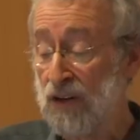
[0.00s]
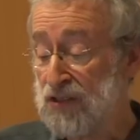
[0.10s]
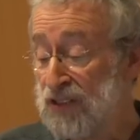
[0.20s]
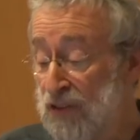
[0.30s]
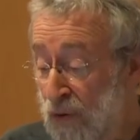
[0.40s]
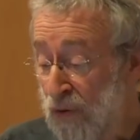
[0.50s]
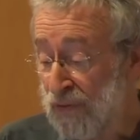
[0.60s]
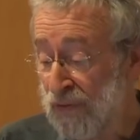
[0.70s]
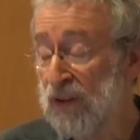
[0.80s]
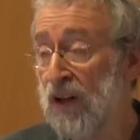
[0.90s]
costs an
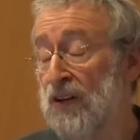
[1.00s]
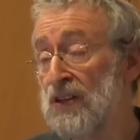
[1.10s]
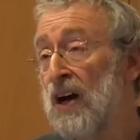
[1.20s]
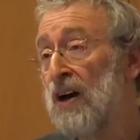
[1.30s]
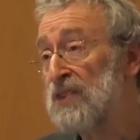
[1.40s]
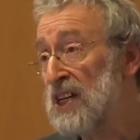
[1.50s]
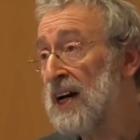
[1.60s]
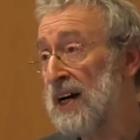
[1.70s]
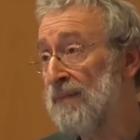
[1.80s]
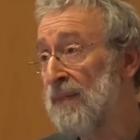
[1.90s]
awful lot of
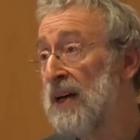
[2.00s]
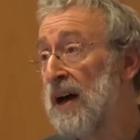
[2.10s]
time.